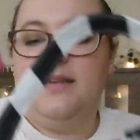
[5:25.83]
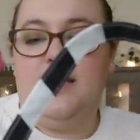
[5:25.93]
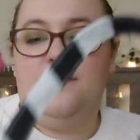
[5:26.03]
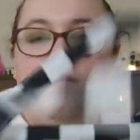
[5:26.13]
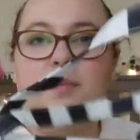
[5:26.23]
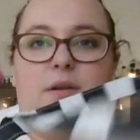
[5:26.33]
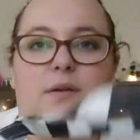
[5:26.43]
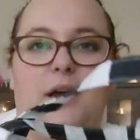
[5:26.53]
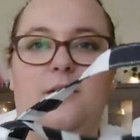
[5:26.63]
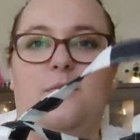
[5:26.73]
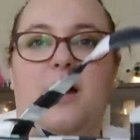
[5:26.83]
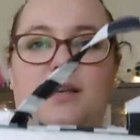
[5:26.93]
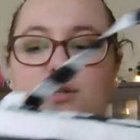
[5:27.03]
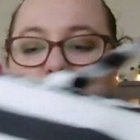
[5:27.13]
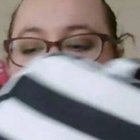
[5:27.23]
navy blue and
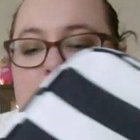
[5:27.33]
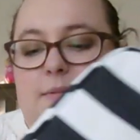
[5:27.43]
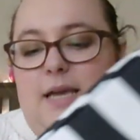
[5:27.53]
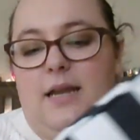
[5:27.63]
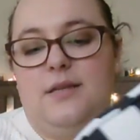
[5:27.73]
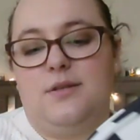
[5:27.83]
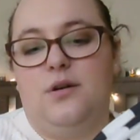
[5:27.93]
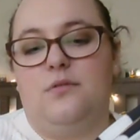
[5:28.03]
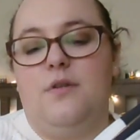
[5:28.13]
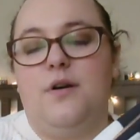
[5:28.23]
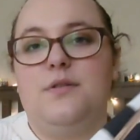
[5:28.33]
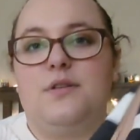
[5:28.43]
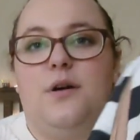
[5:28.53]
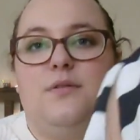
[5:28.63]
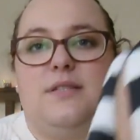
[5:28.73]
white striped, and it's got a rose
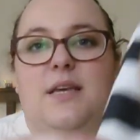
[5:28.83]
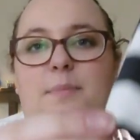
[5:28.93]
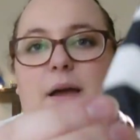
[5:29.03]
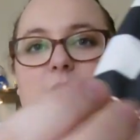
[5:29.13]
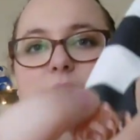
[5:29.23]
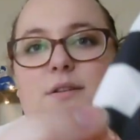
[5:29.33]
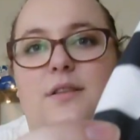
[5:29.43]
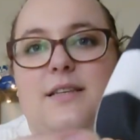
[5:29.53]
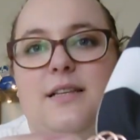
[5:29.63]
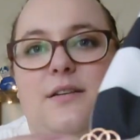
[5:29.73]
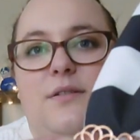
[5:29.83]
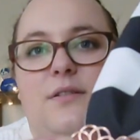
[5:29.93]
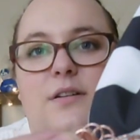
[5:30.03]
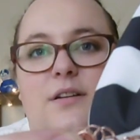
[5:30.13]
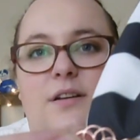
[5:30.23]
gold zip, and it's got these little
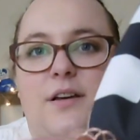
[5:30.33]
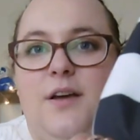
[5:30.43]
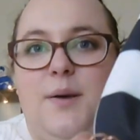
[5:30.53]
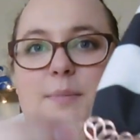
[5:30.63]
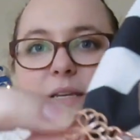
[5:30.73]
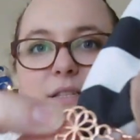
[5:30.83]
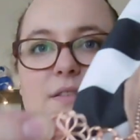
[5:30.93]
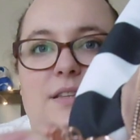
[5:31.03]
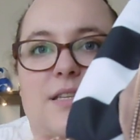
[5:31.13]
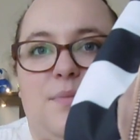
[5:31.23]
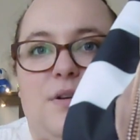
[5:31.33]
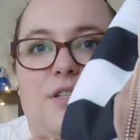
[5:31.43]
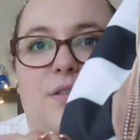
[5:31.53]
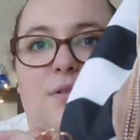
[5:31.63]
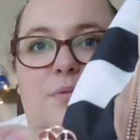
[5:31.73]
bits on the zip
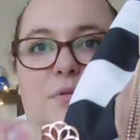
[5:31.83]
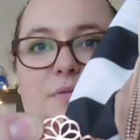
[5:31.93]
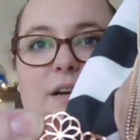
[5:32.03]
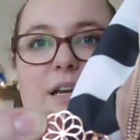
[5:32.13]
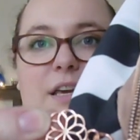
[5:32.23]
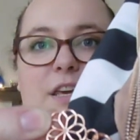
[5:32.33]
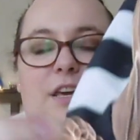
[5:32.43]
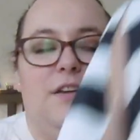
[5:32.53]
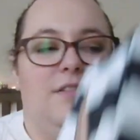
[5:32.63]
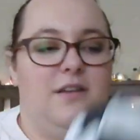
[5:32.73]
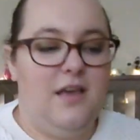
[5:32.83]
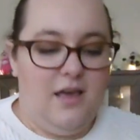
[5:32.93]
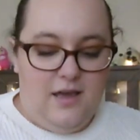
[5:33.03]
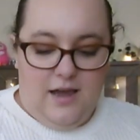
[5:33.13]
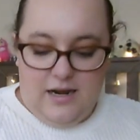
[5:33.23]
which I thought were really cute,
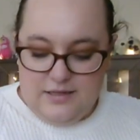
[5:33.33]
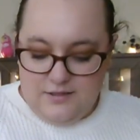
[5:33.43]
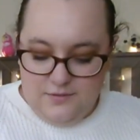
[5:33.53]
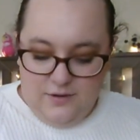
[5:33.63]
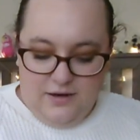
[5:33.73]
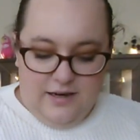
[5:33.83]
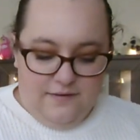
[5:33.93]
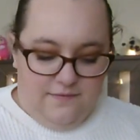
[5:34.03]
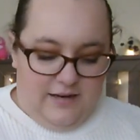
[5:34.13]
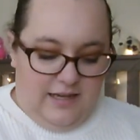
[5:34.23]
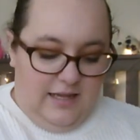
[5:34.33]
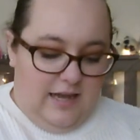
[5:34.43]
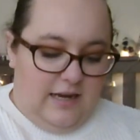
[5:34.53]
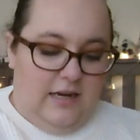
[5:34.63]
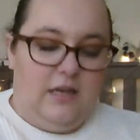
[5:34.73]
and it's all lovely.
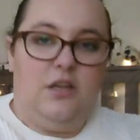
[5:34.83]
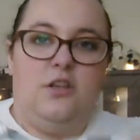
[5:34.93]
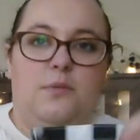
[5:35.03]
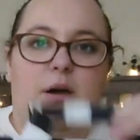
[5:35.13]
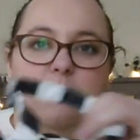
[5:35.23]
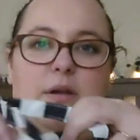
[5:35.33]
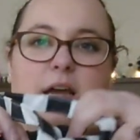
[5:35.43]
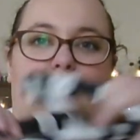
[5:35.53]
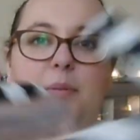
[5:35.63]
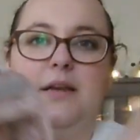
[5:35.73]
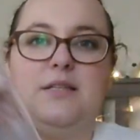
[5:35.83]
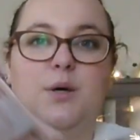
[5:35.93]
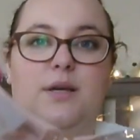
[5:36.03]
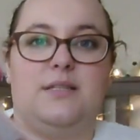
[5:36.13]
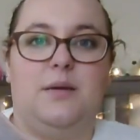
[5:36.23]
And then you open it up and it's
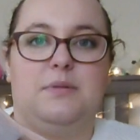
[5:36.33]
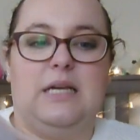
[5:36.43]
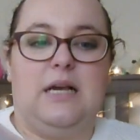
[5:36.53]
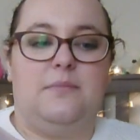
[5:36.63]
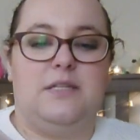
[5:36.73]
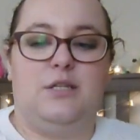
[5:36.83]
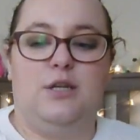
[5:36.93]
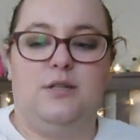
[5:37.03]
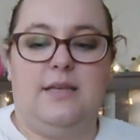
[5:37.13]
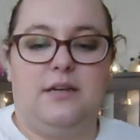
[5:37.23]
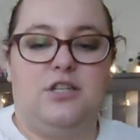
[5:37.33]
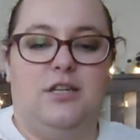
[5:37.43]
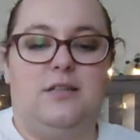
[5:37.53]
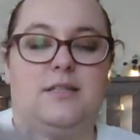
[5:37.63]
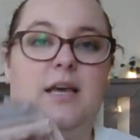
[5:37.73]
got a zip, so it comes in two
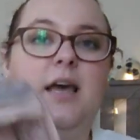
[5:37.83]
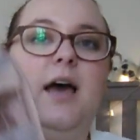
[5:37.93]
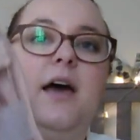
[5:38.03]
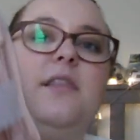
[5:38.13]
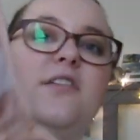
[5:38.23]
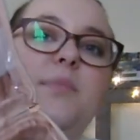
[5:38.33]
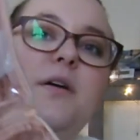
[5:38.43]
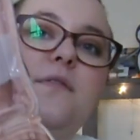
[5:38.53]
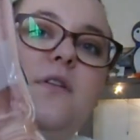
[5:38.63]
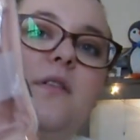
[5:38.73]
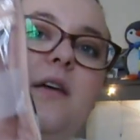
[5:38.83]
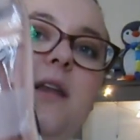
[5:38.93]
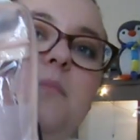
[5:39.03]
sections, and they've both got an